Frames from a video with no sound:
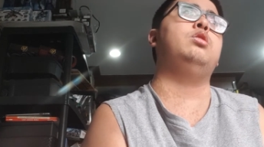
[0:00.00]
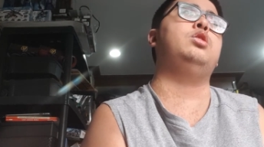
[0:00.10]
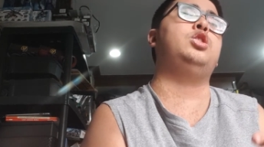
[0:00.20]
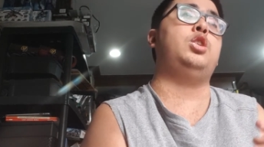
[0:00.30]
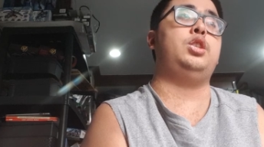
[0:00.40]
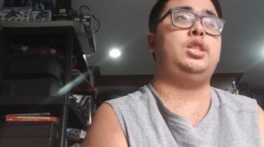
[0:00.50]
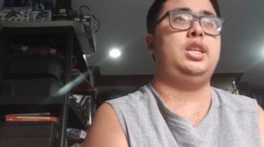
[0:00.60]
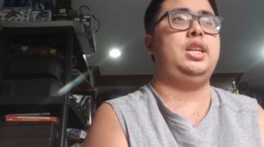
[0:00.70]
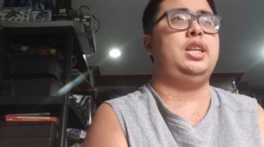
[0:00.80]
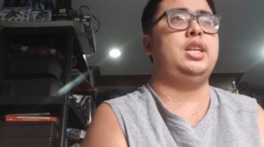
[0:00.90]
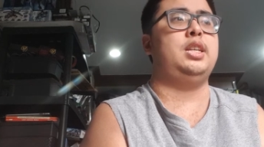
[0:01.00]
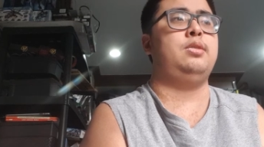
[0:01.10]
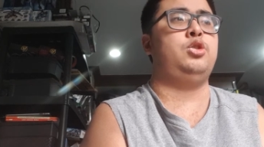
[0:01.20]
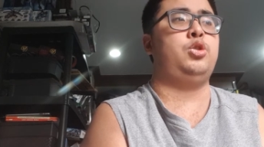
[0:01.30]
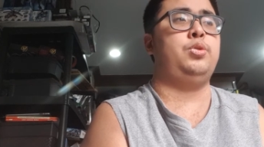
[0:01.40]
Cersei,
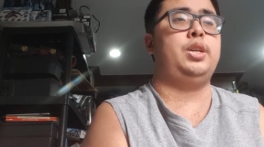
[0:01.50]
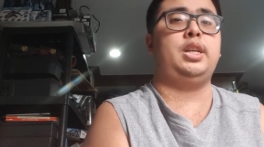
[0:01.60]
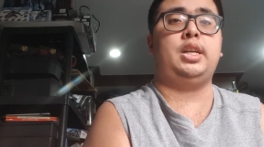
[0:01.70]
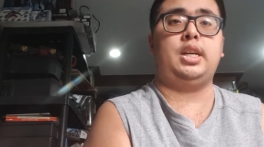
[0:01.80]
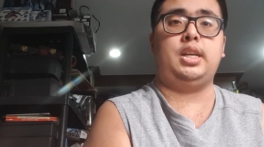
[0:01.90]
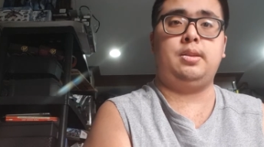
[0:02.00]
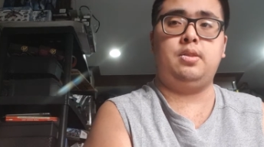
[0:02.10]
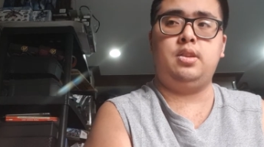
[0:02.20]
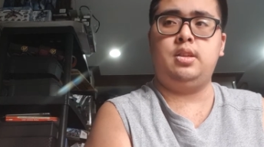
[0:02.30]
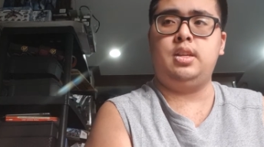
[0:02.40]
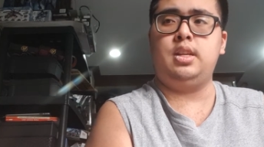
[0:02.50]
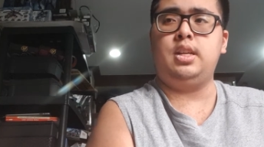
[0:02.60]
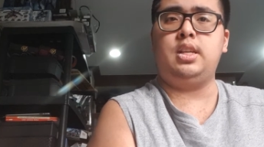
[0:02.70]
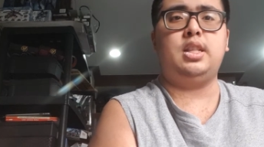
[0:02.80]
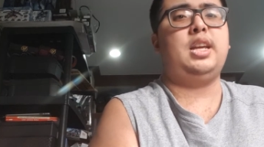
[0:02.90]
Druig.
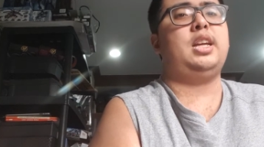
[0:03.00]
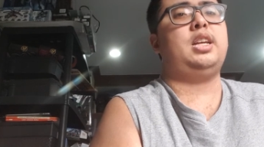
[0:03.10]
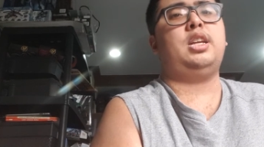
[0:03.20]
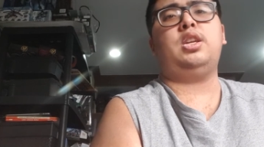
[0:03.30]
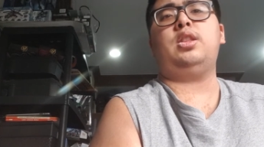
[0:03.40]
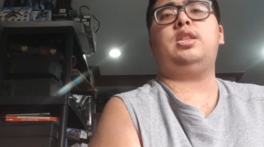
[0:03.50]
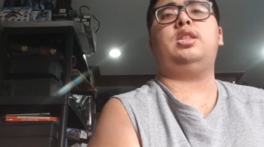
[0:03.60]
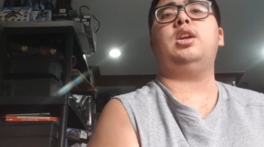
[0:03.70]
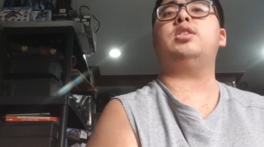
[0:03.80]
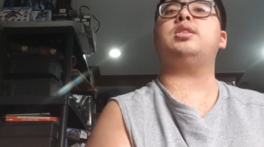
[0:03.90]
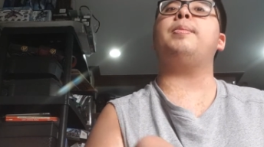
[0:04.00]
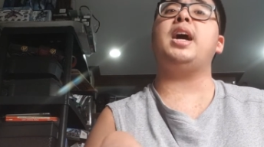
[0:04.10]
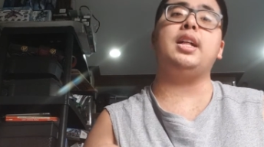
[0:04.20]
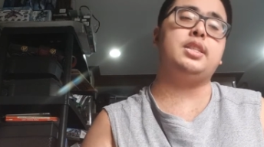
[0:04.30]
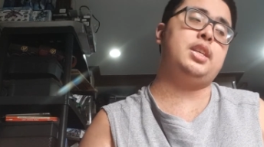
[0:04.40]
Like there's a
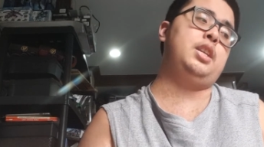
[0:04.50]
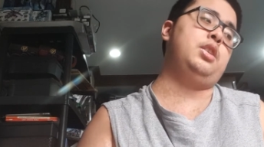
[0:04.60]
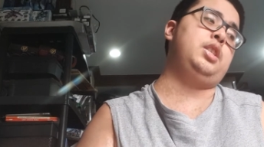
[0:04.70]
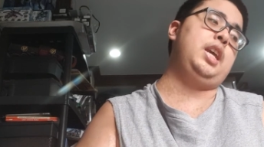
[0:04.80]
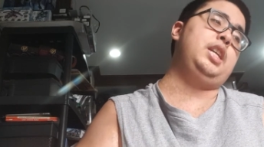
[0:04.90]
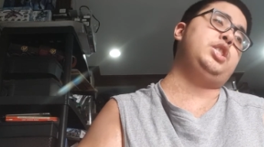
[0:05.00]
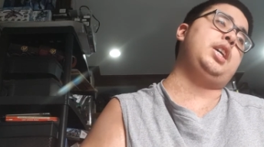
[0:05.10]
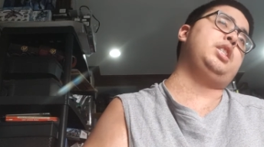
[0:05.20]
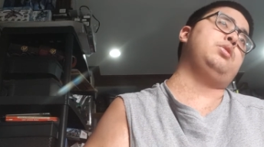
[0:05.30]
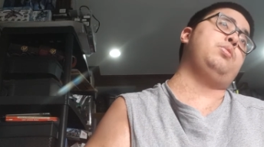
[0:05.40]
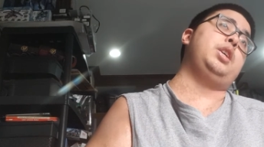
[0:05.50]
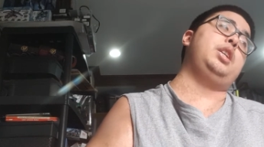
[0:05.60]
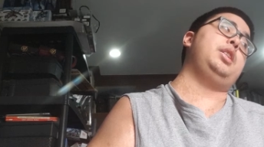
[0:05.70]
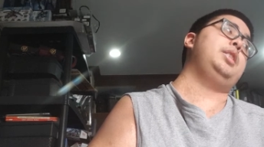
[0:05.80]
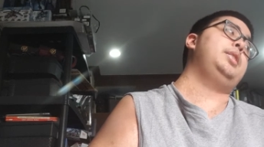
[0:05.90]
balance, and there's Ajax as
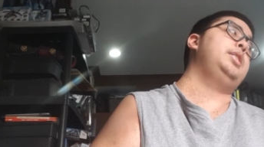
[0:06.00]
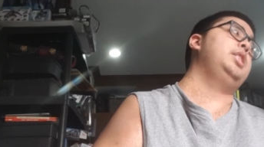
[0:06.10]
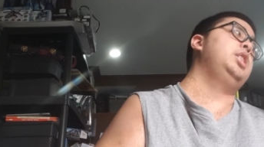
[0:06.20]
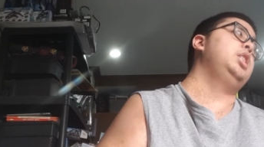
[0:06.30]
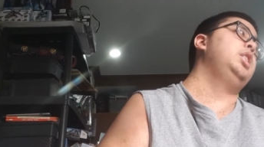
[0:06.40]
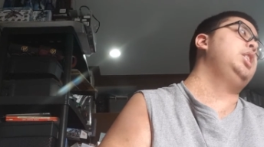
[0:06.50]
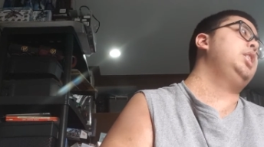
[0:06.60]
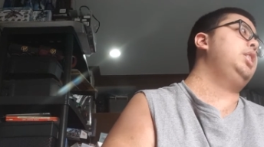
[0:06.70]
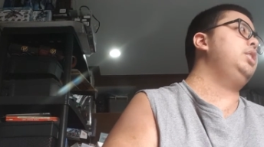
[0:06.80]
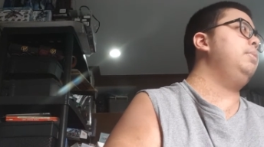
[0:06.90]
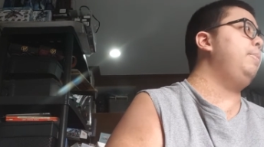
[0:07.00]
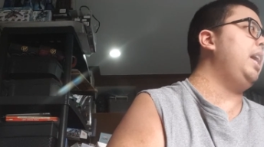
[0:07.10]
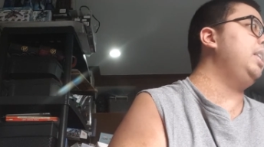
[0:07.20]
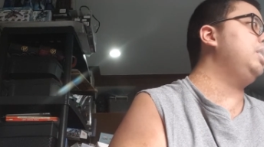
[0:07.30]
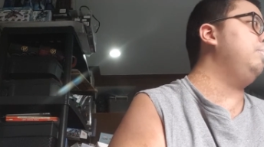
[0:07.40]
well. There's a
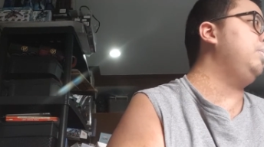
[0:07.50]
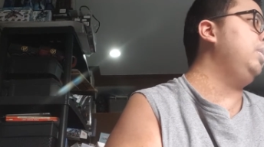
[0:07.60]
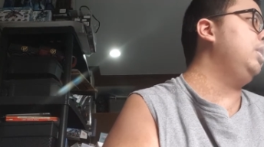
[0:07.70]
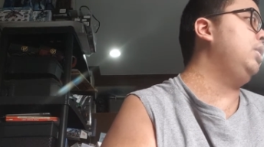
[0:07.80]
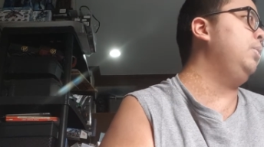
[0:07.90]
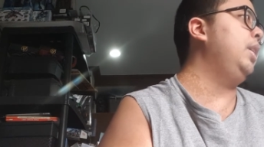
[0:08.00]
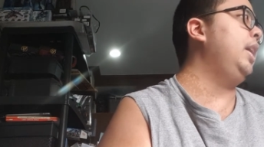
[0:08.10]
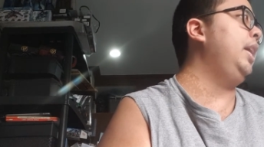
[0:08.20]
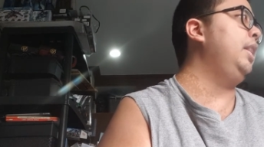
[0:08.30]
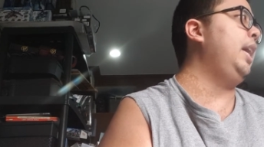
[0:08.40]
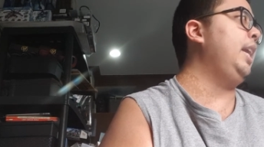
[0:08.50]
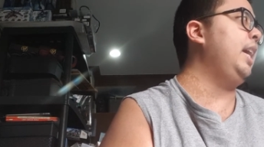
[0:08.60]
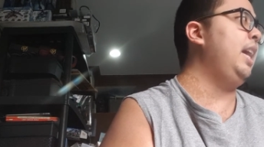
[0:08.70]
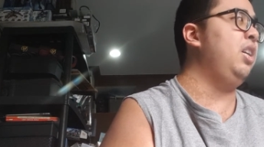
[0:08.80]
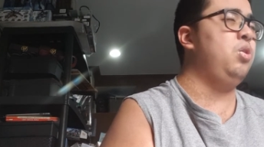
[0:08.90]
balance between the two, and I liked
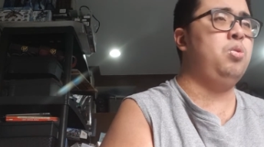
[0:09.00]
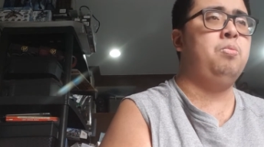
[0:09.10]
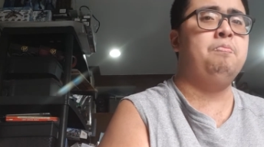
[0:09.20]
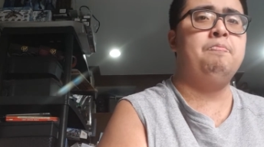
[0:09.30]
how